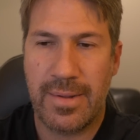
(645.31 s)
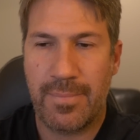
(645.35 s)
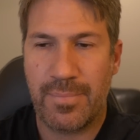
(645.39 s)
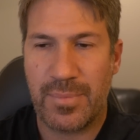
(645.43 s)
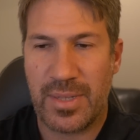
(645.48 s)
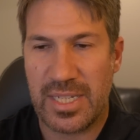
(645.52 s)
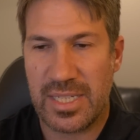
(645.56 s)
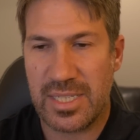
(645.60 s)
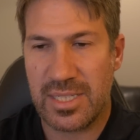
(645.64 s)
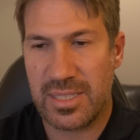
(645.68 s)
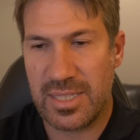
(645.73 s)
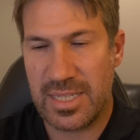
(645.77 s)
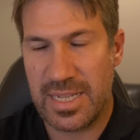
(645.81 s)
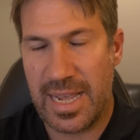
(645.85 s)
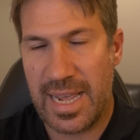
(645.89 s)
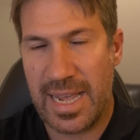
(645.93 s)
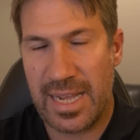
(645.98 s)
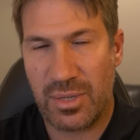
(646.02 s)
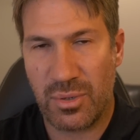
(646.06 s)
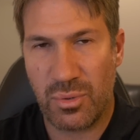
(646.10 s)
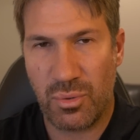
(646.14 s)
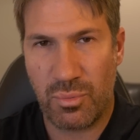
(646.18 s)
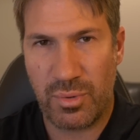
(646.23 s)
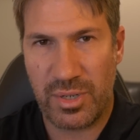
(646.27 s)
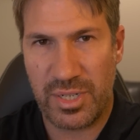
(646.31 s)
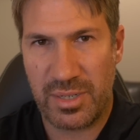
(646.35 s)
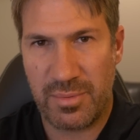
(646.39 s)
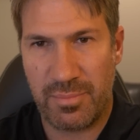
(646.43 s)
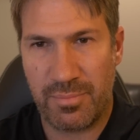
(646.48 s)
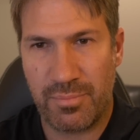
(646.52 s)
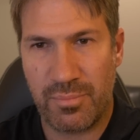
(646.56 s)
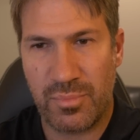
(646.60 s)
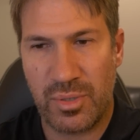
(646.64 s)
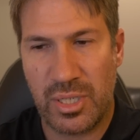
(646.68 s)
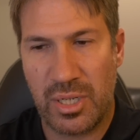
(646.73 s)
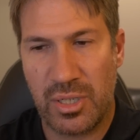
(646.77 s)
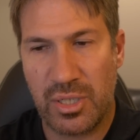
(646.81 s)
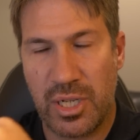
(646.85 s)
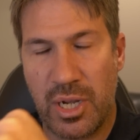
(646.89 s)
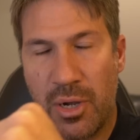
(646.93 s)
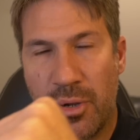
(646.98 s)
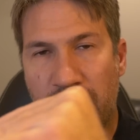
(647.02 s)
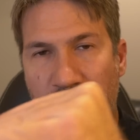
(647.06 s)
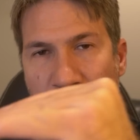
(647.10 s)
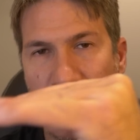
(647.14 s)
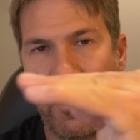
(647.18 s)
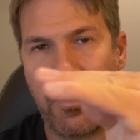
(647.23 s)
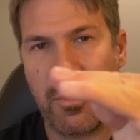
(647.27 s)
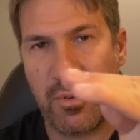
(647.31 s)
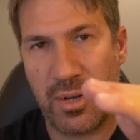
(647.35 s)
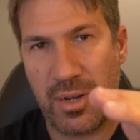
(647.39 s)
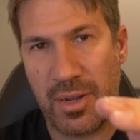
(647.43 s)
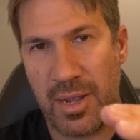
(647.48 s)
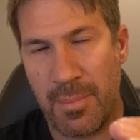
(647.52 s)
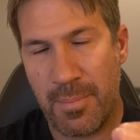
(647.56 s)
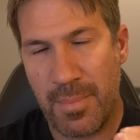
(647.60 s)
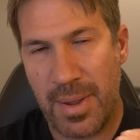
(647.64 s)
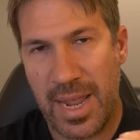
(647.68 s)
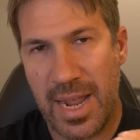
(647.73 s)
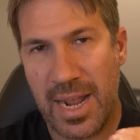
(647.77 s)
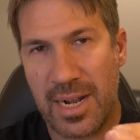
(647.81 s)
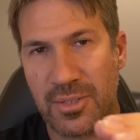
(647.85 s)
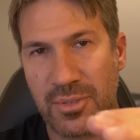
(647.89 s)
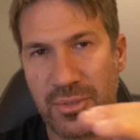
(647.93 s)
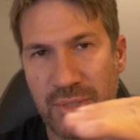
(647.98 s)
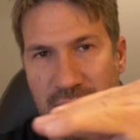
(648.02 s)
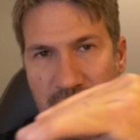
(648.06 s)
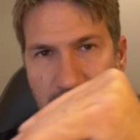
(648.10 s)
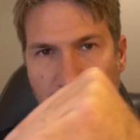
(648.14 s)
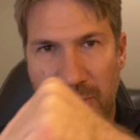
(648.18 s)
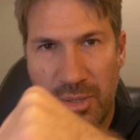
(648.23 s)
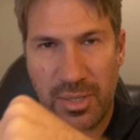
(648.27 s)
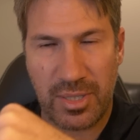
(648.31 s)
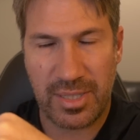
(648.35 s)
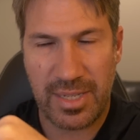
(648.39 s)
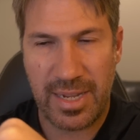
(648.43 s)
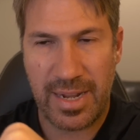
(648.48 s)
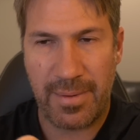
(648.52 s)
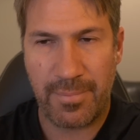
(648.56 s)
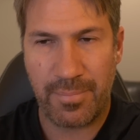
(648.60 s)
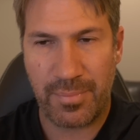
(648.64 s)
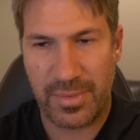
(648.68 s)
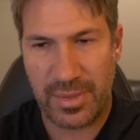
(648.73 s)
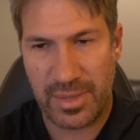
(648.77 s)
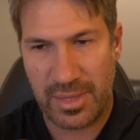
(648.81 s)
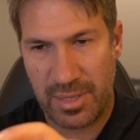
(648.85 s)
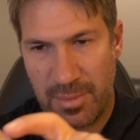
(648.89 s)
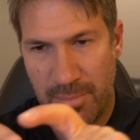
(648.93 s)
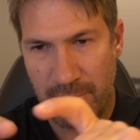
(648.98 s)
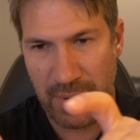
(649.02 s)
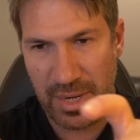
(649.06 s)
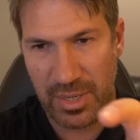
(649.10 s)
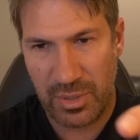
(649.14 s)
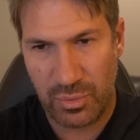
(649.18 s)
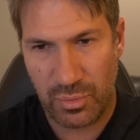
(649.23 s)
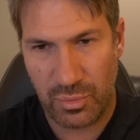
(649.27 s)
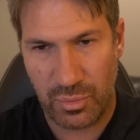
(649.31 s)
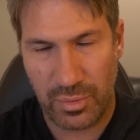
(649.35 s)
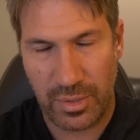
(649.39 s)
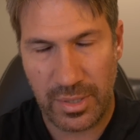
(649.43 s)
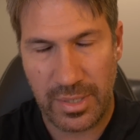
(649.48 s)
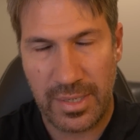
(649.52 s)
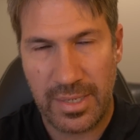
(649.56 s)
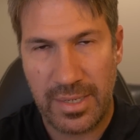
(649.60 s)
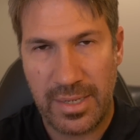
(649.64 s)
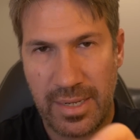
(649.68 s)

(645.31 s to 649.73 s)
That's the angle when you're going over a mound or something like that. The middle